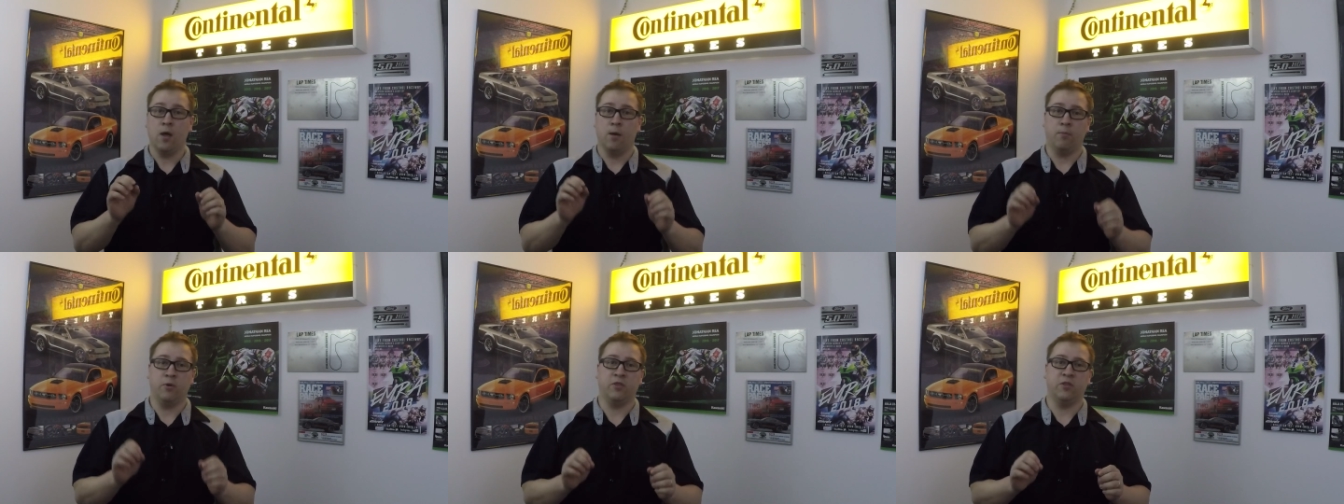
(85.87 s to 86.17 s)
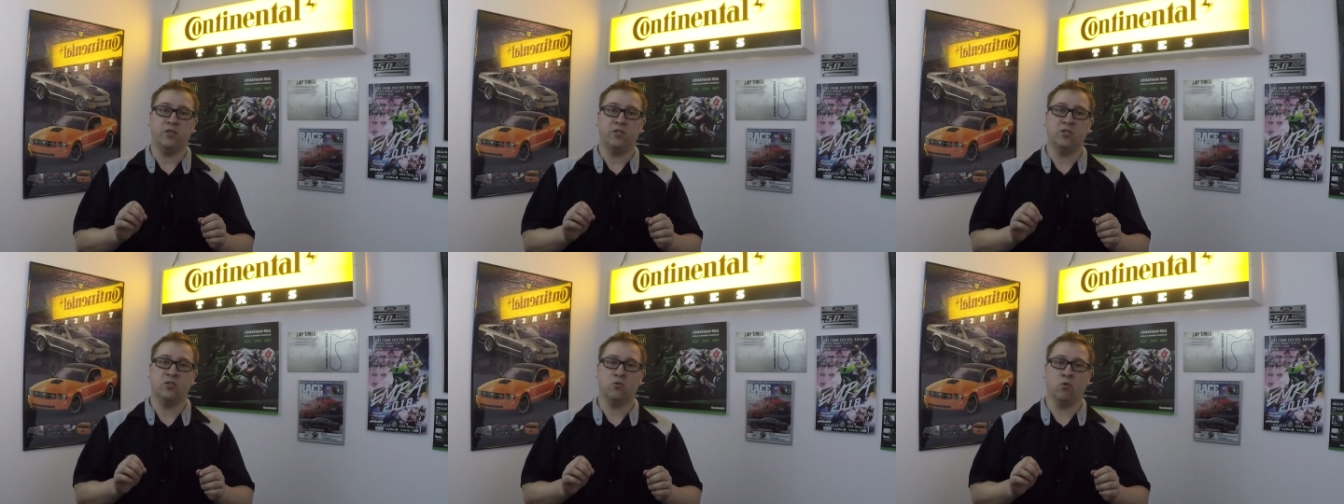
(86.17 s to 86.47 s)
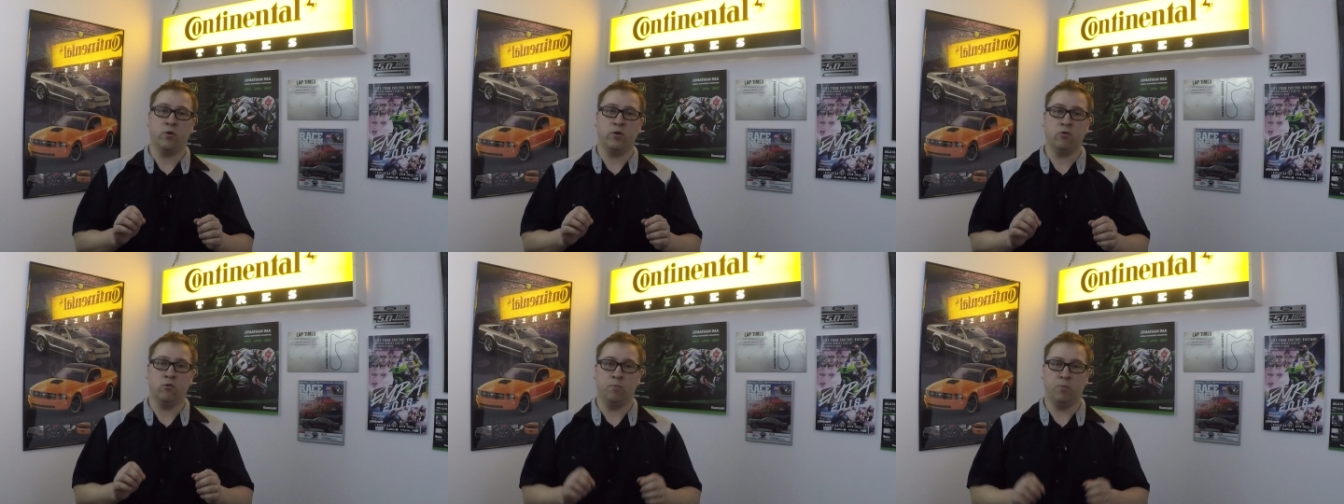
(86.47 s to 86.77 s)
but this is
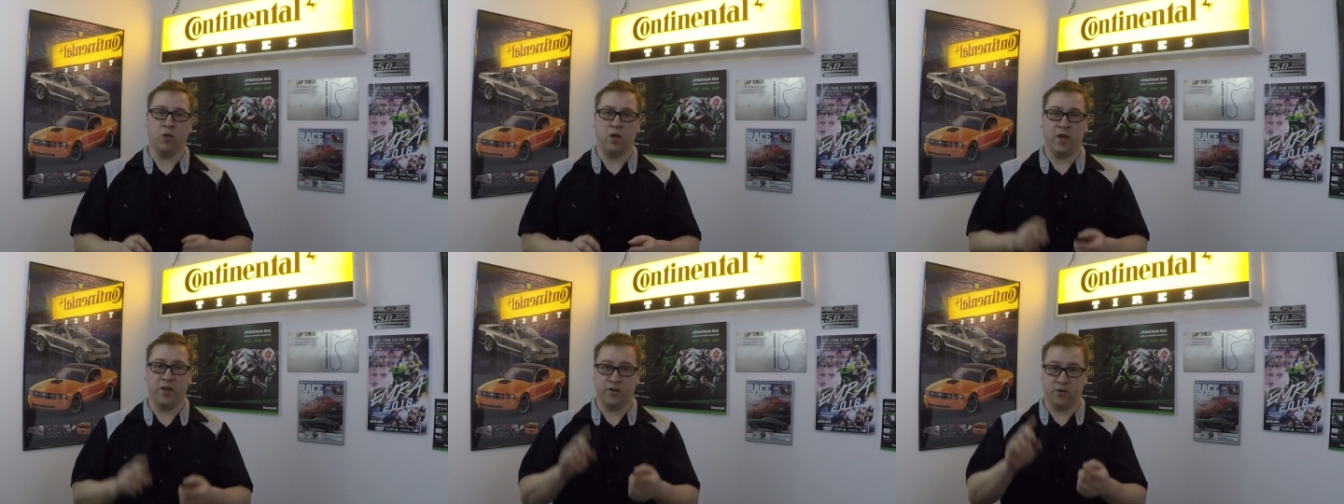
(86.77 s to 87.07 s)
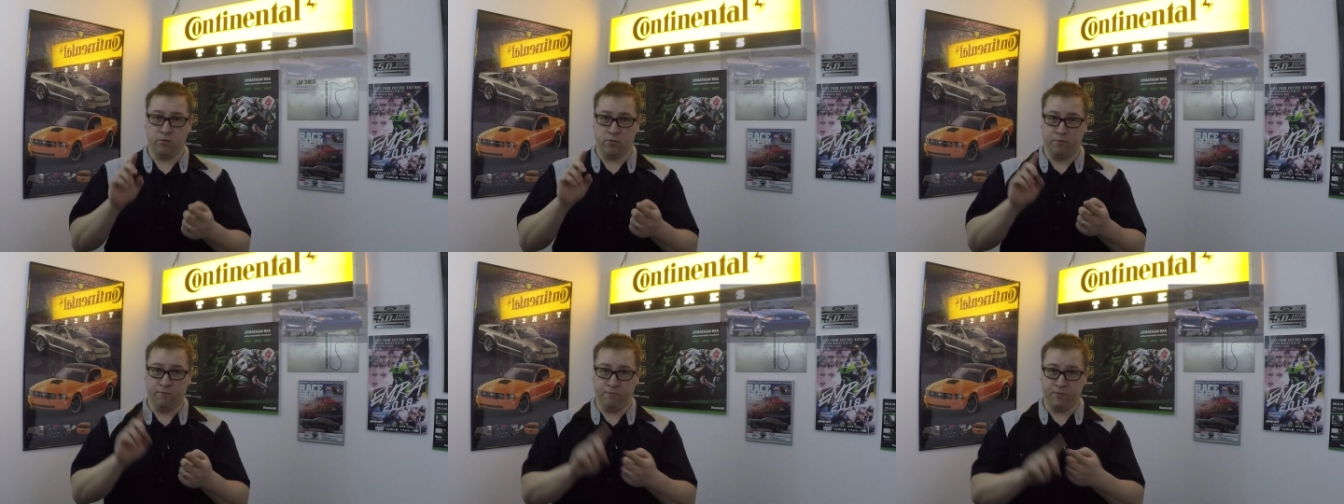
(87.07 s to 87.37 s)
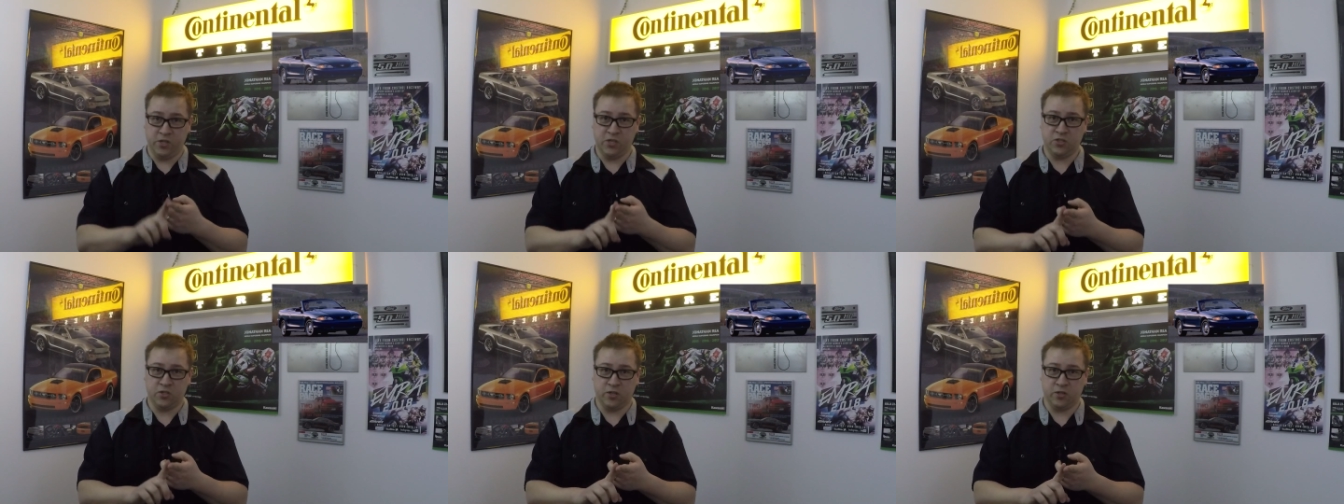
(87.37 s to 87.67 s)
going to apply to the
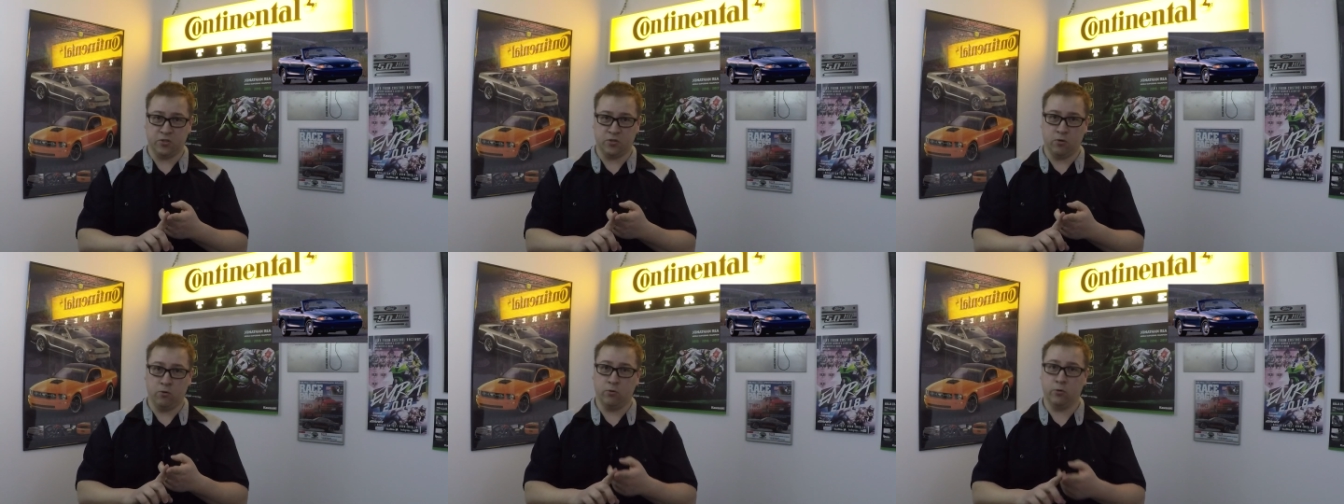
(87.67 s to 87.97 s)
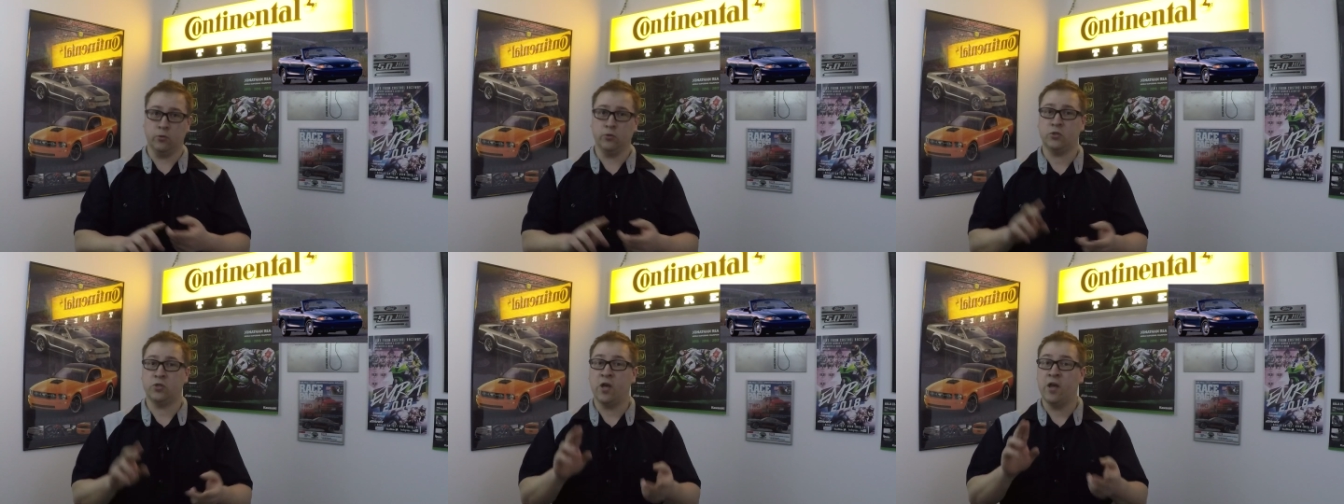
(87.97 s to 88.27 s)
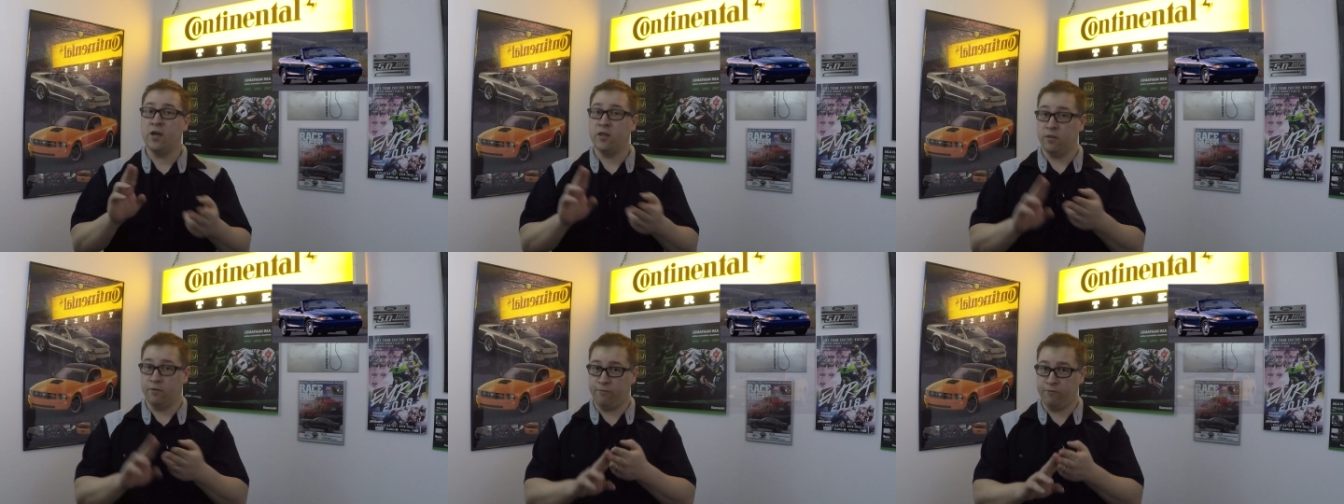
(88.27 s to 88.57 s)
V6 owners,
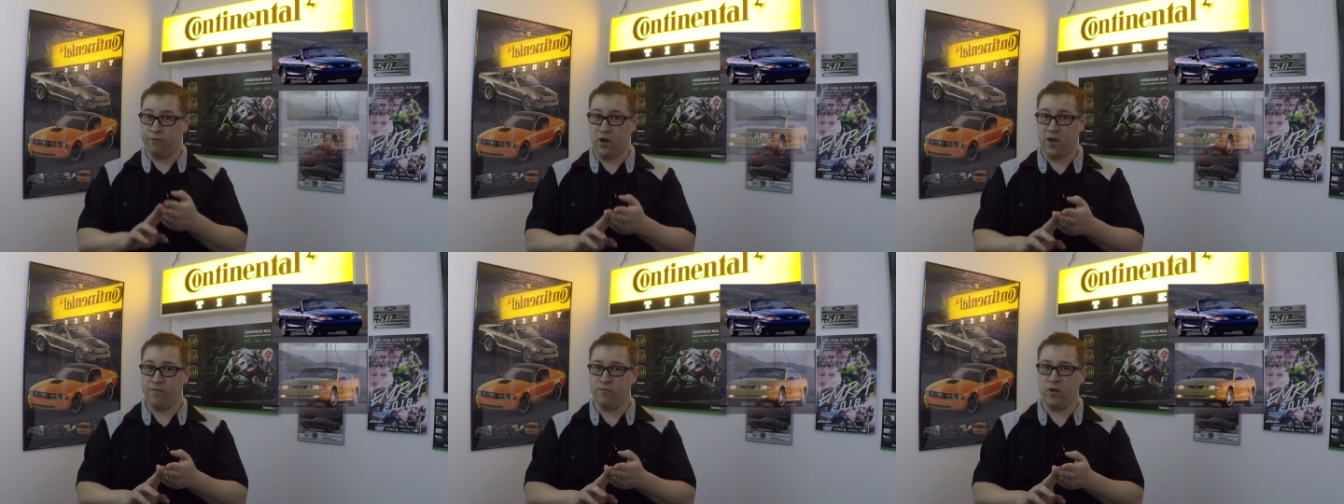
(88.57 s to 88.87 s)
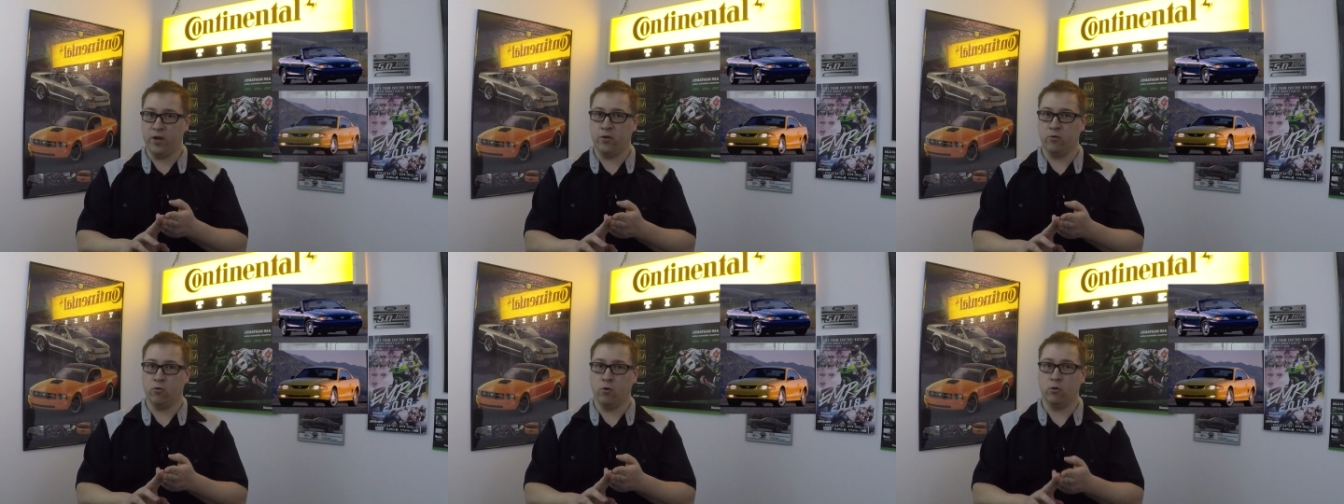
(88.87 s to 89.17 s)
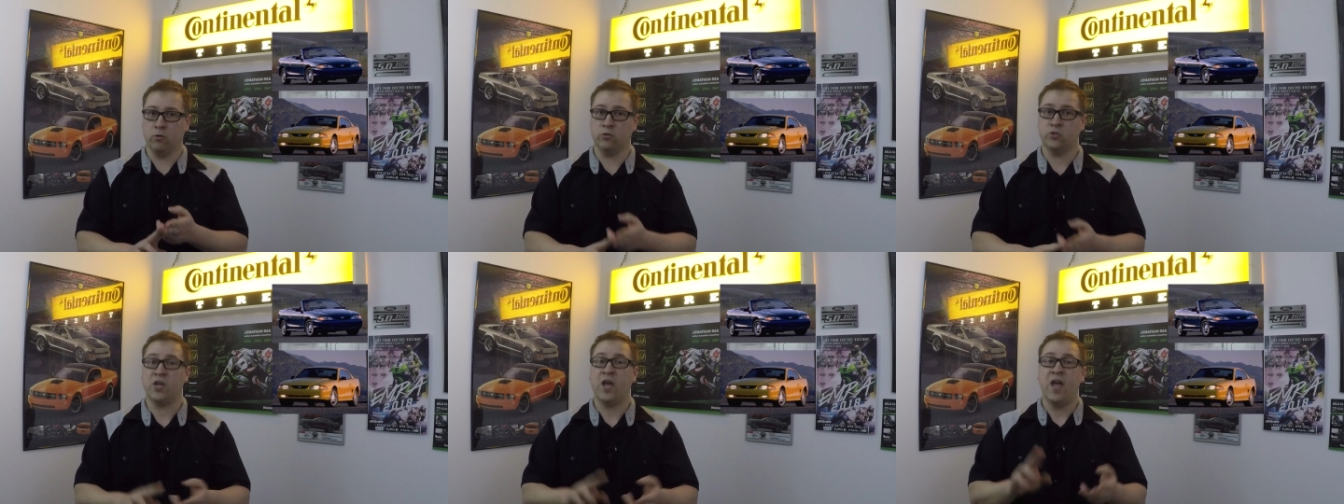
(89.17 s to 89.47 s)
the 5 liter
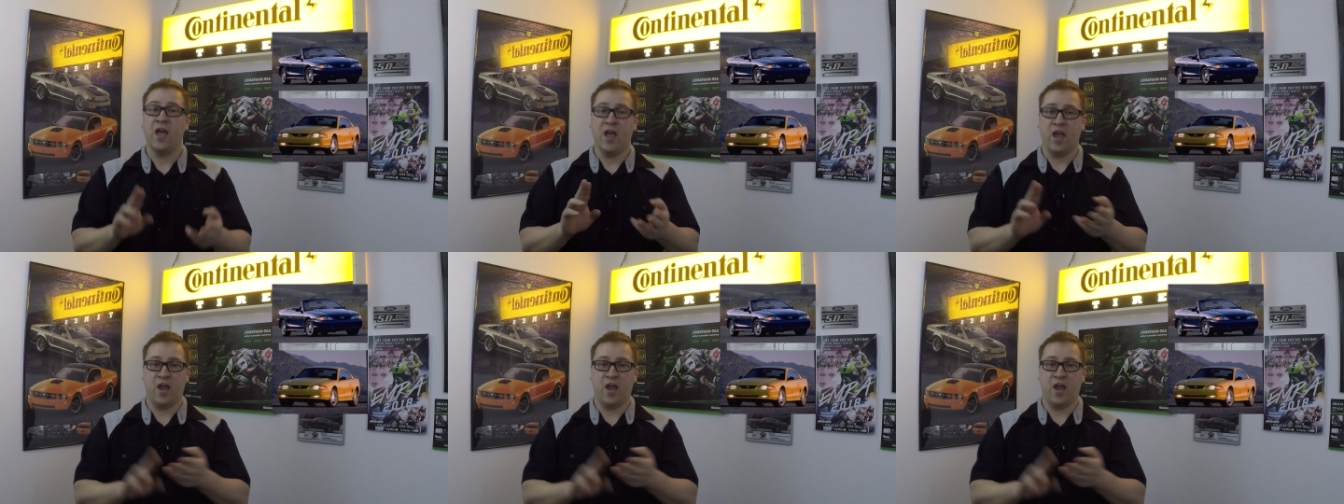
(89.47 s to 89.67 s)
owners,